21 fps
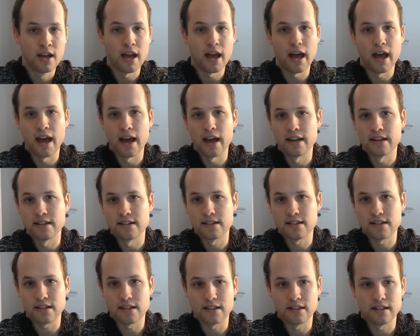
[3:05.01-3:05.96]

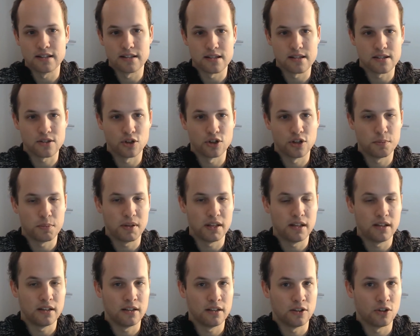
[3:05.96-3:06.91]
And this is going to be,
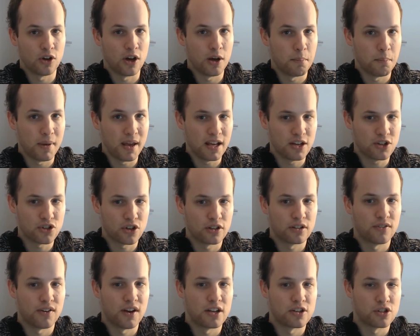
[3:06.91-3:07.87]
you know, a major
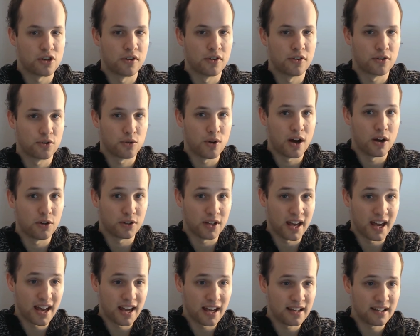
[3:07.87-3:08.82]
advantage throughout the
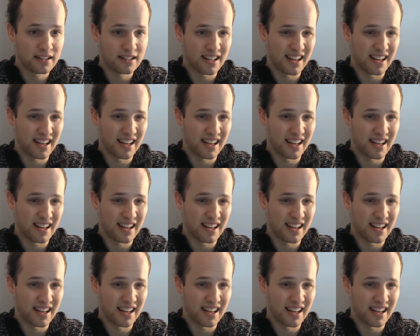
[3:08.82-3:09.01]
hand,